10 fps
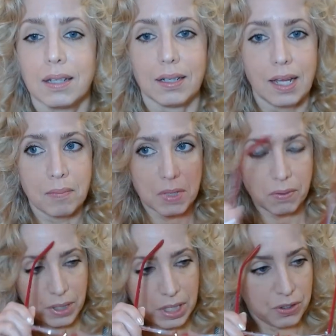Let me
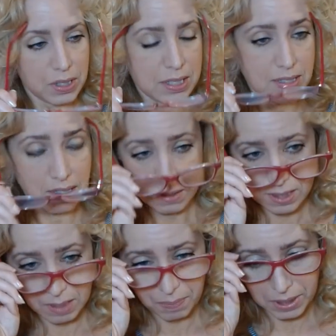read you this little
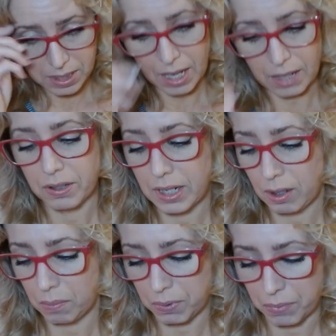snippet. I couldn't
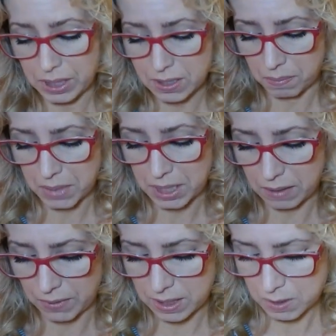help but read so many
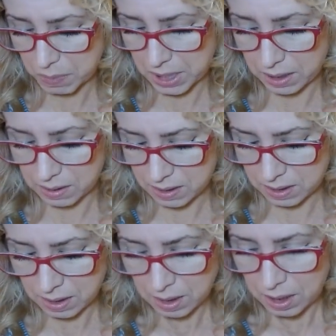of these
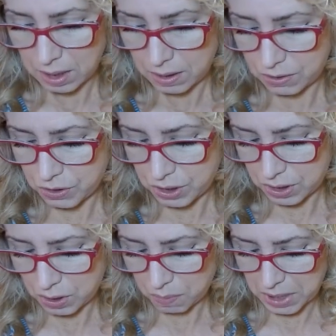because there's
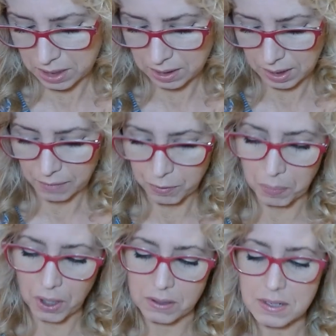just so many delightful
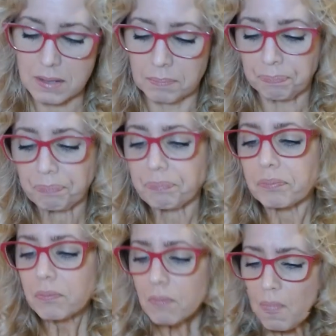parts.
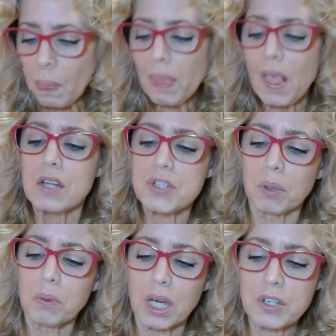
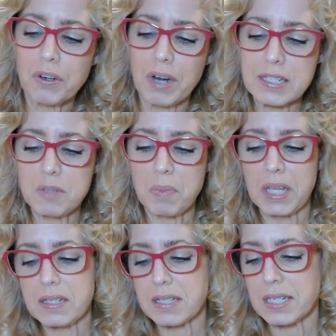Don't
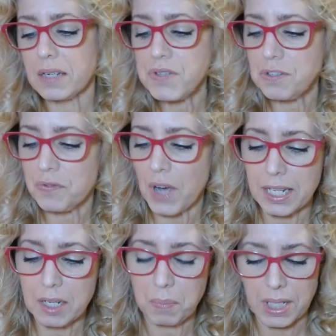underestimate this gift of
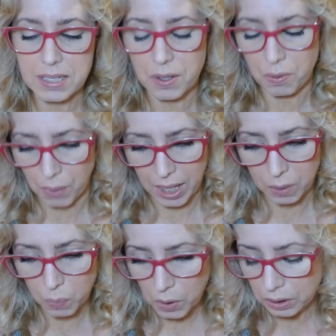finding a place in the
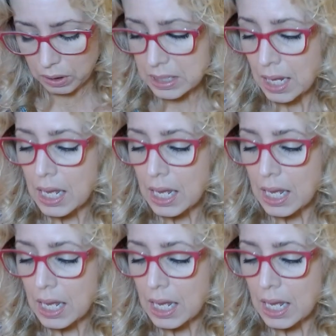writing world.